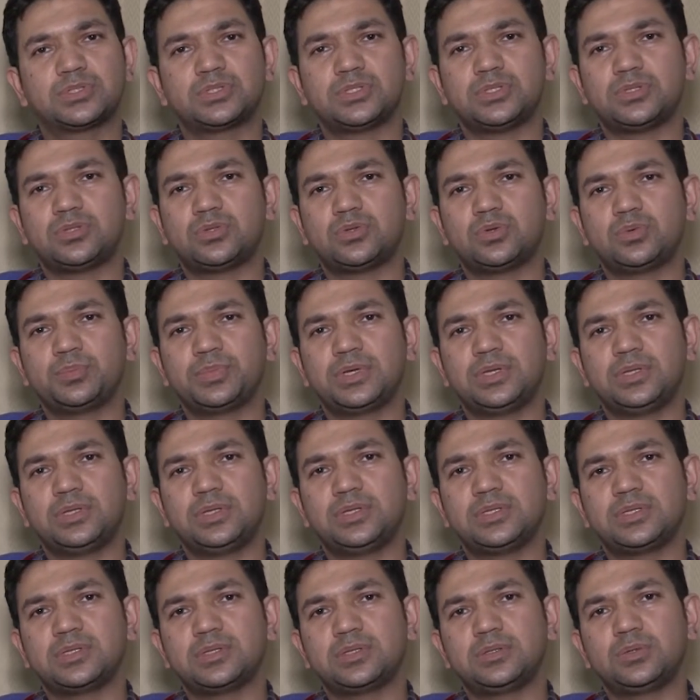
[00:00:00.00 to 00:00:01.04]
syndrome
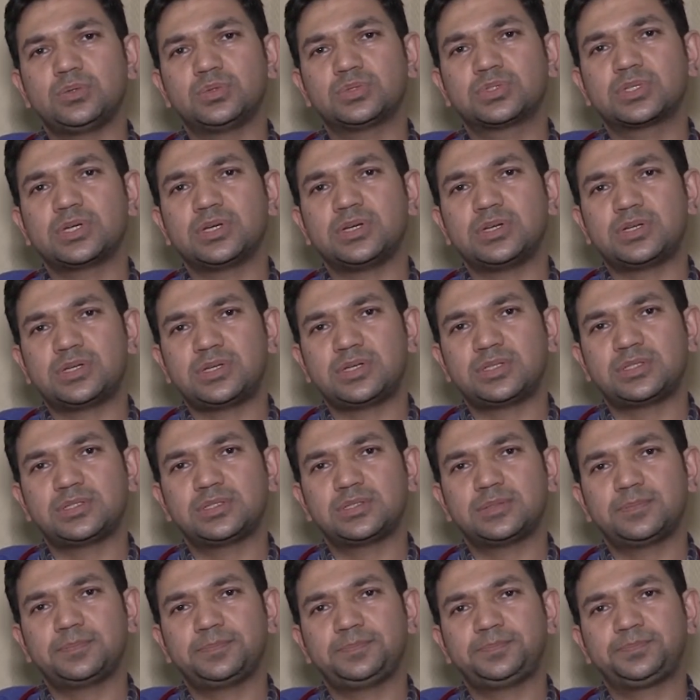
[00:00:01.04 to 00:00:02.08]
in those
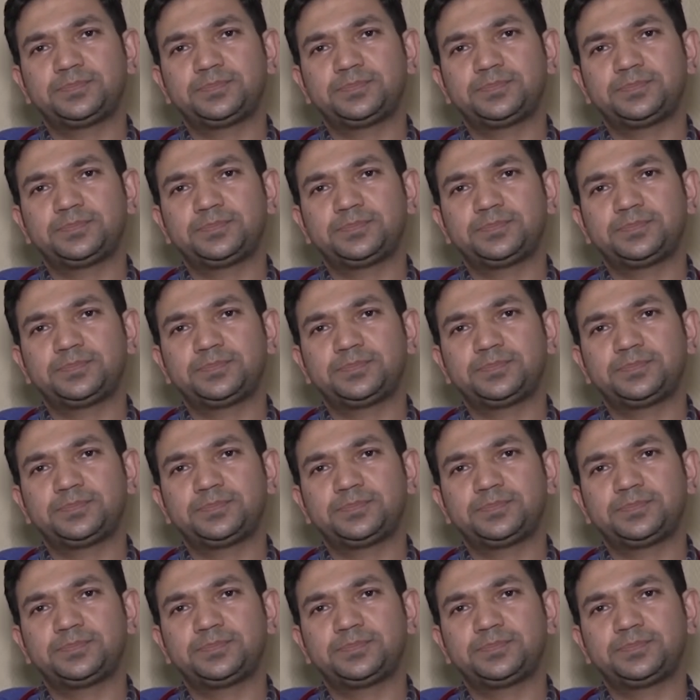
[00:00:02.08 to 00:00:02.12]
countries.